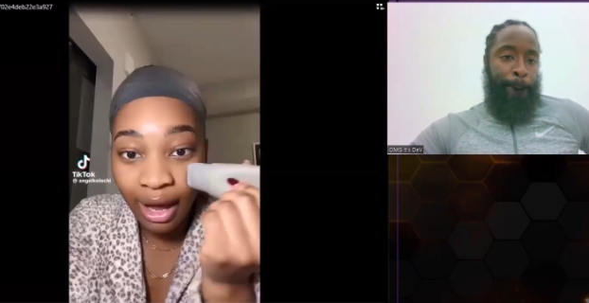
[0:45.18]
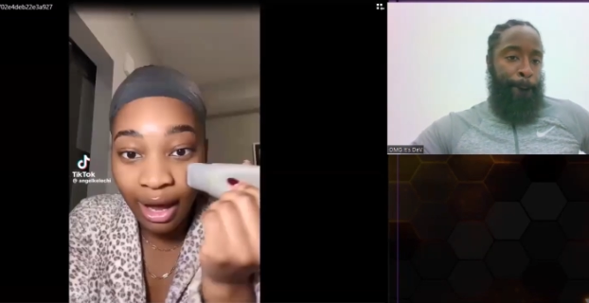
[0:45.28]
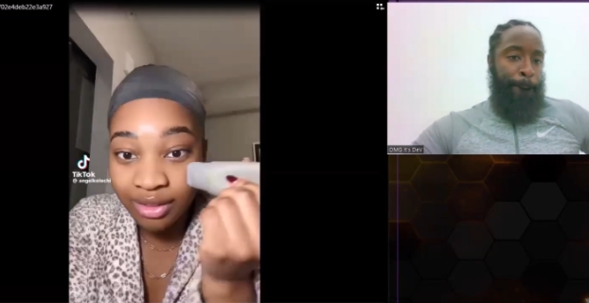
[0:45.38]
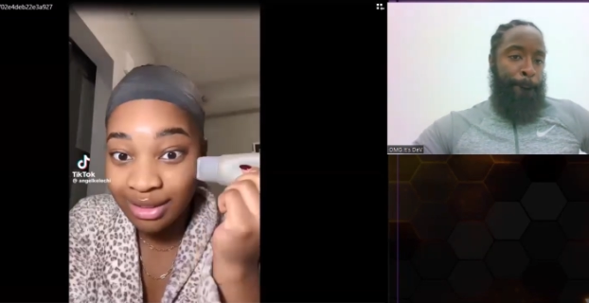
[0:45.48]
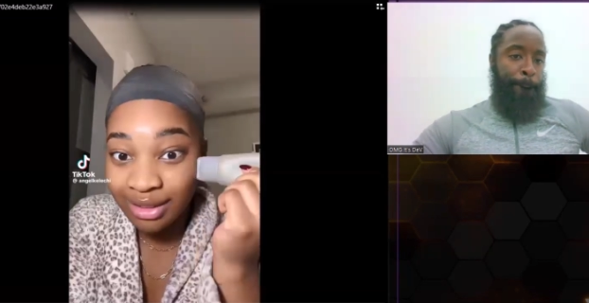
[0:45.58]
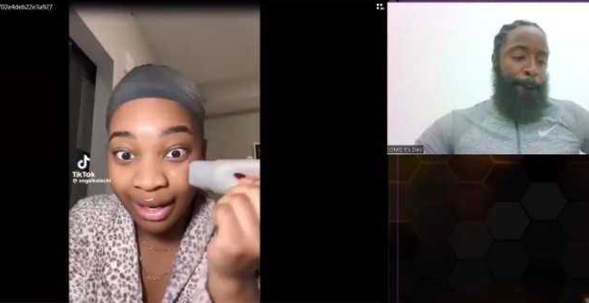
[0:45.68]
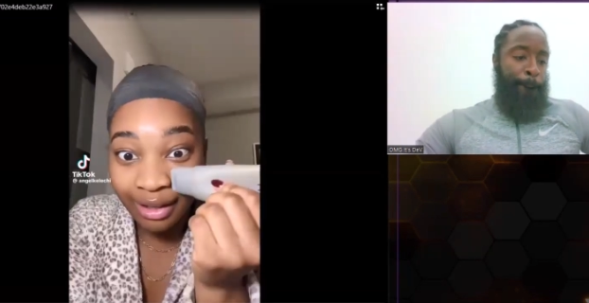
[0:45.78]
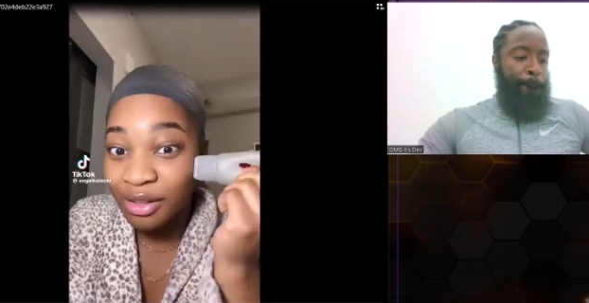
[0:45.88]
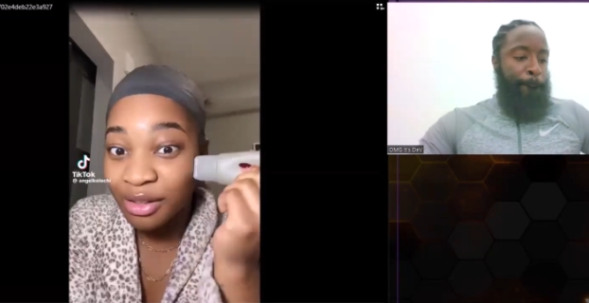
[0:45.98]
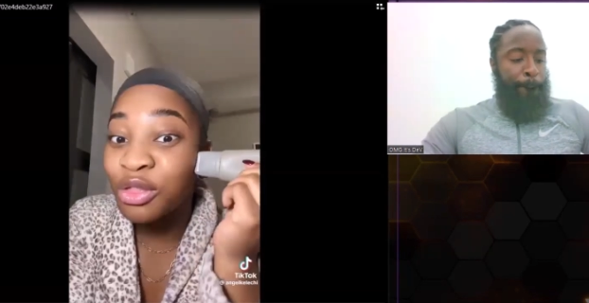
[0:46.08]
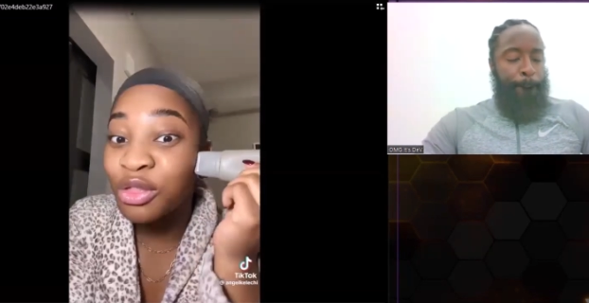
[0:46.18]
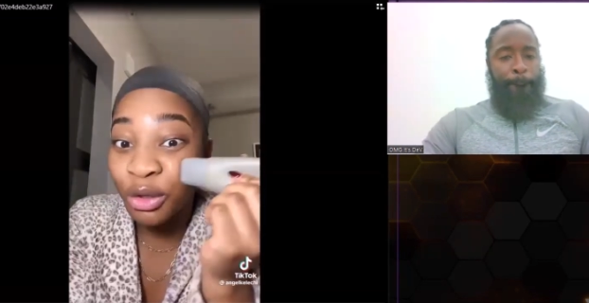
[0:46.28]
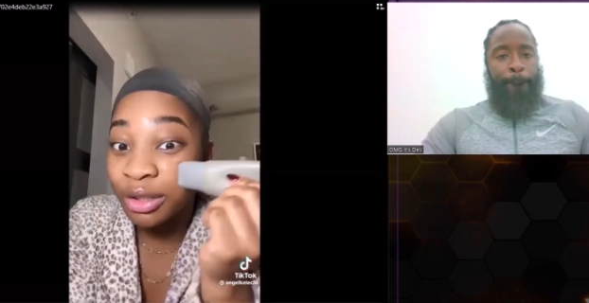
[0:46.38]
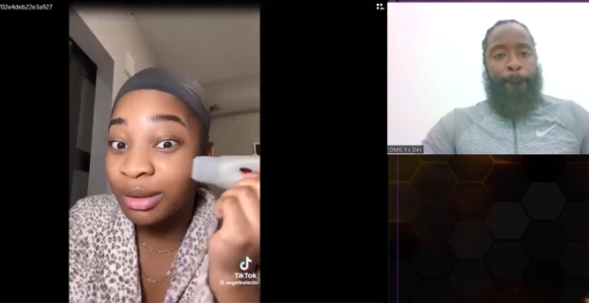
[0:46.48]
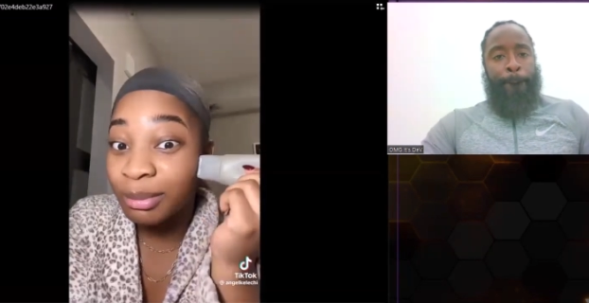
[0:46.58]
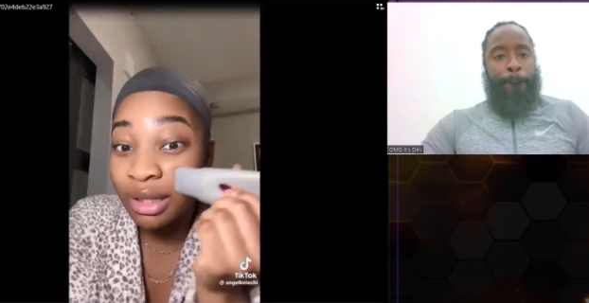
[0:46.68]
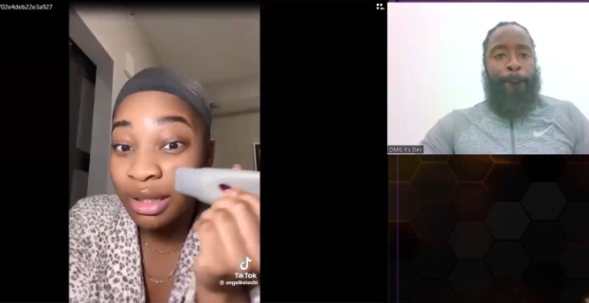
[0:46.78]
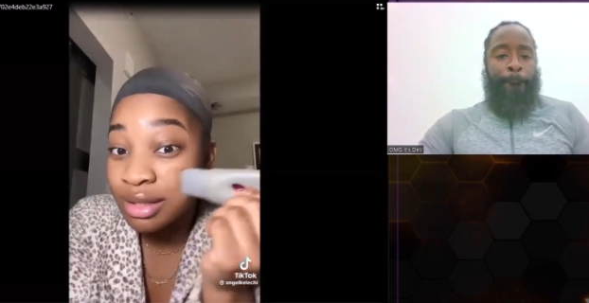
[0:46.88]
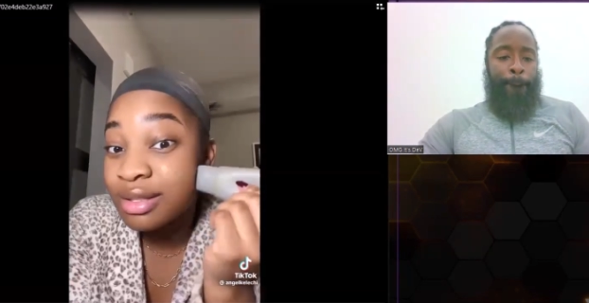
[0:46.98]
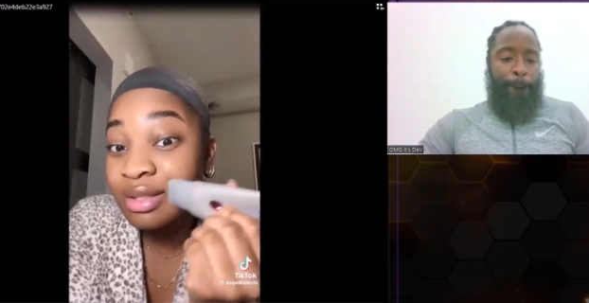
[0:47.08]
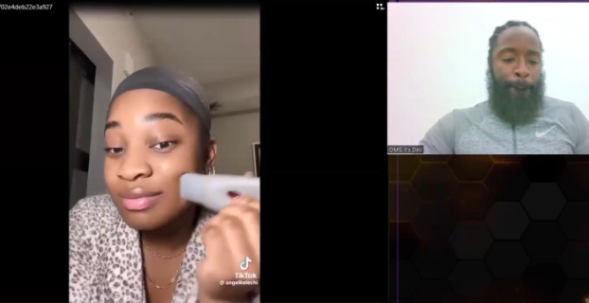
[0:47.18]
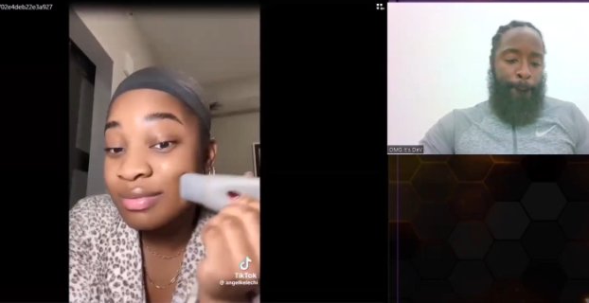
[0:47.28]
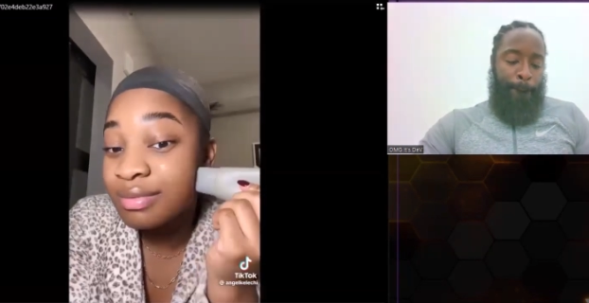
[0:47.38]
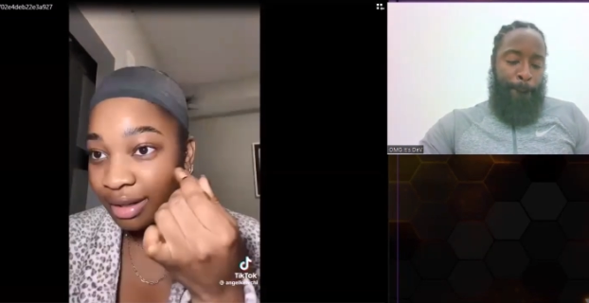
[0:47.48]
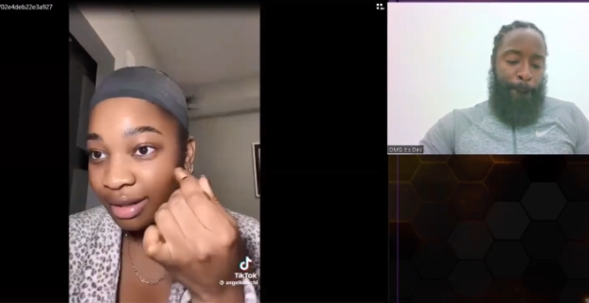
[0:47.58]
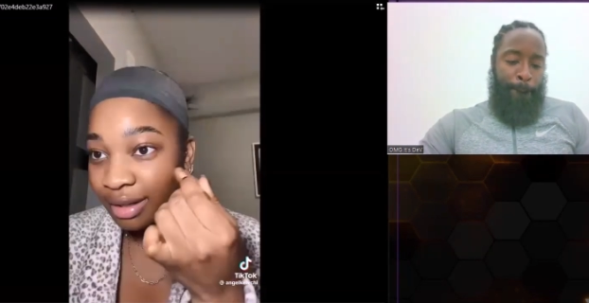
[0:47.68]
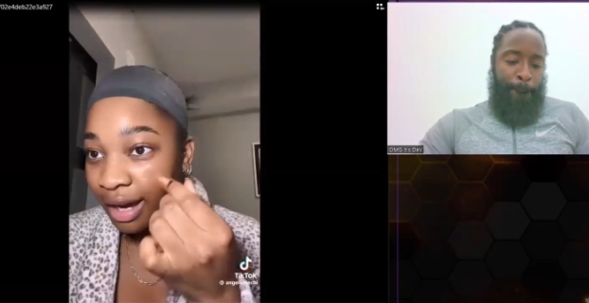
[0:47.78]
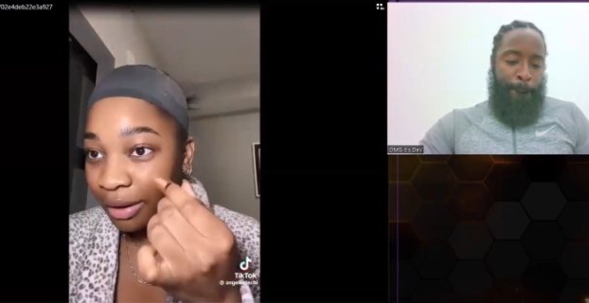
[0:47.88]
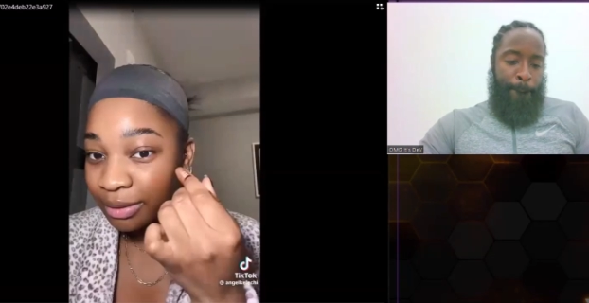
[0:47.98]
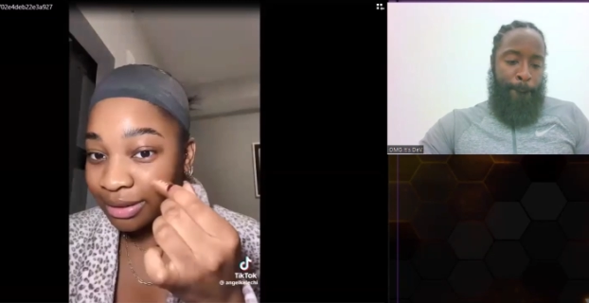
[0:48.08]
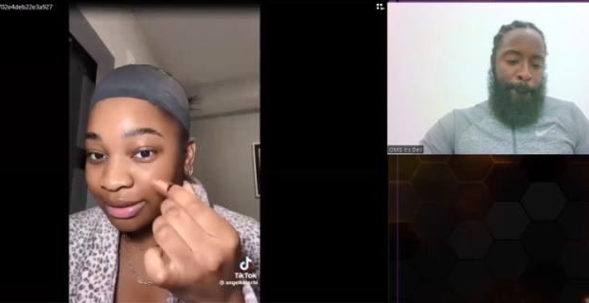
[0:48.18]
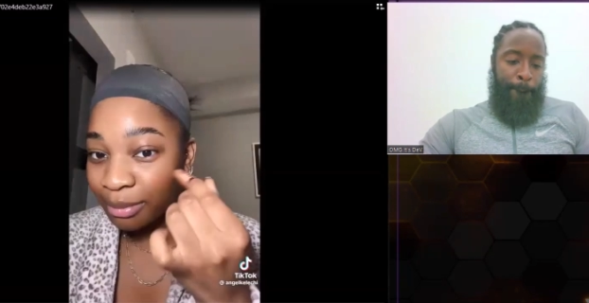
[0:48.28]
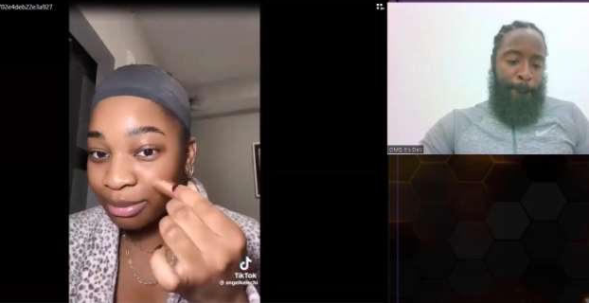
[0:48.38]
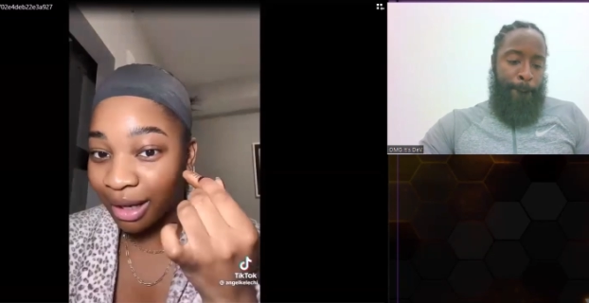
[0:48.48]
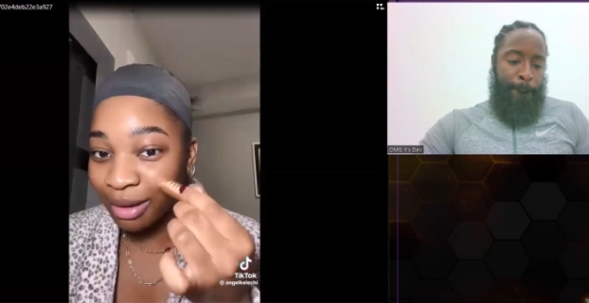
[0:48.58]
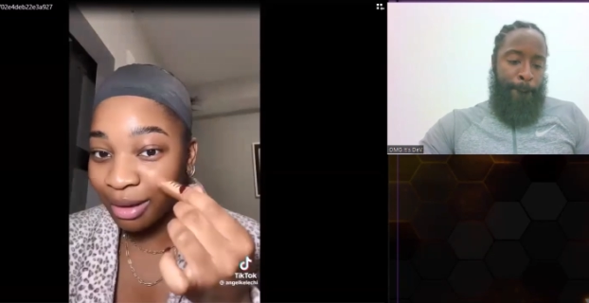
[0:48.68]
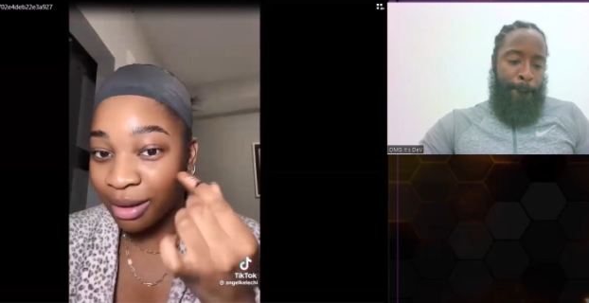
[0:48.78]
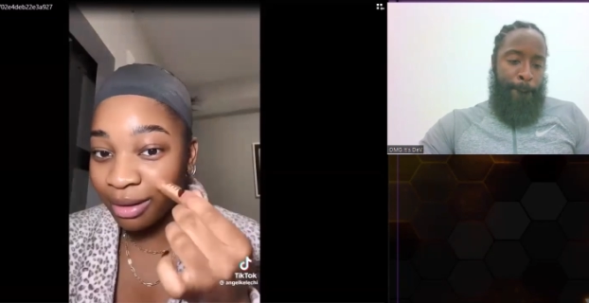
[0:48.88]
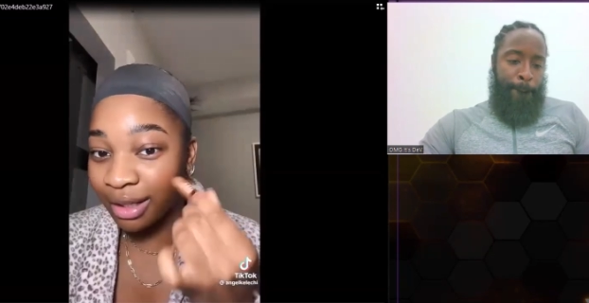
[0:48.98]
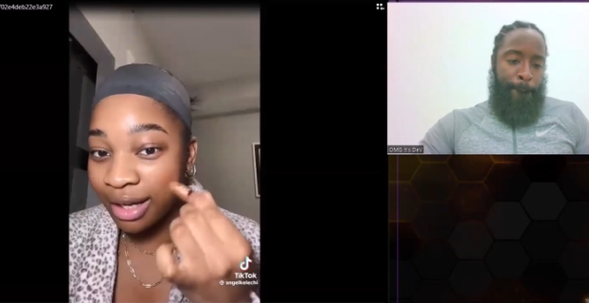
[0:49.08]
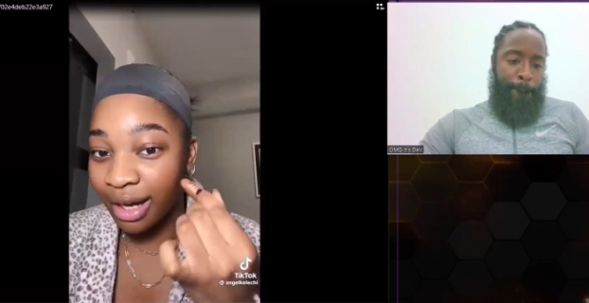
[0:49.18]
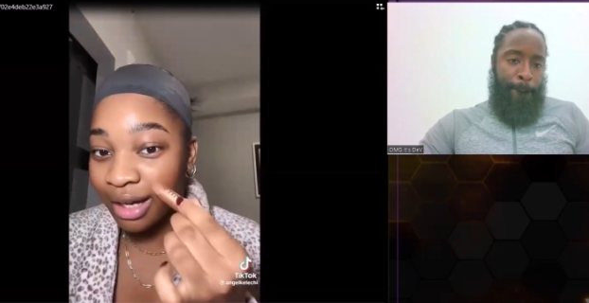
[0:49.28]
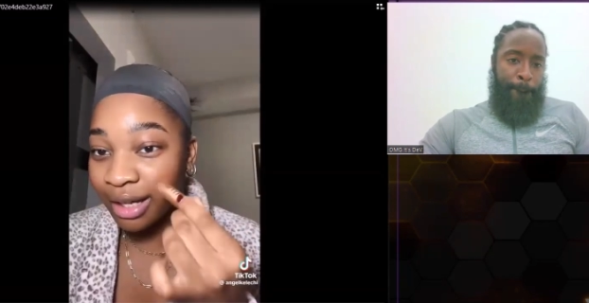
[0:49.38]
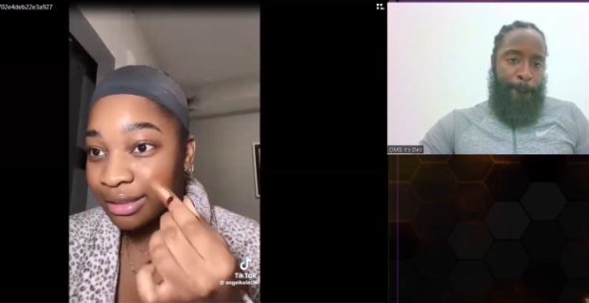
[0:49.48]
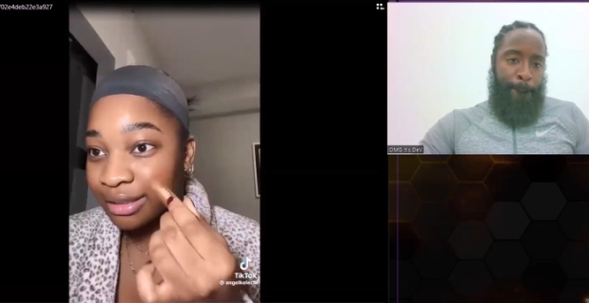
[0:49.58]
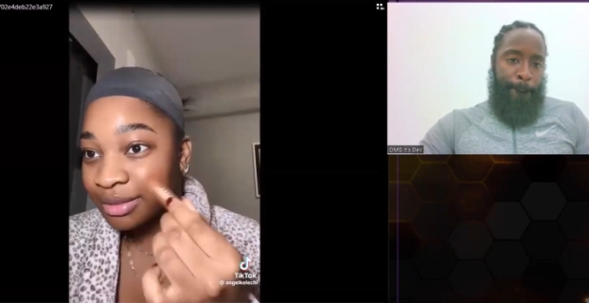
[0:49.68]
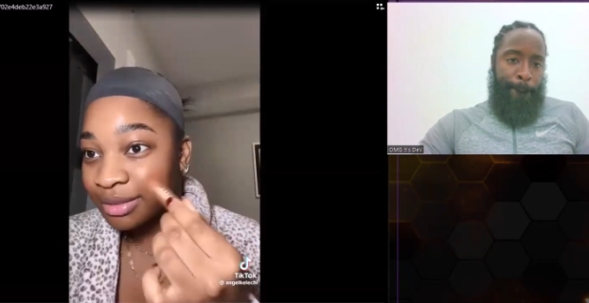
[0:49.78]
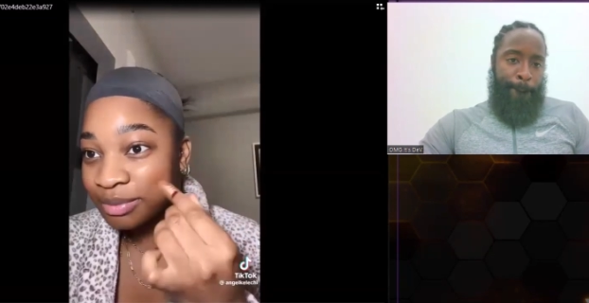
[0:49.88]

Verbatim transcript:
Speaker 1: Have a date in 30 minutes. I don't date Black American guys.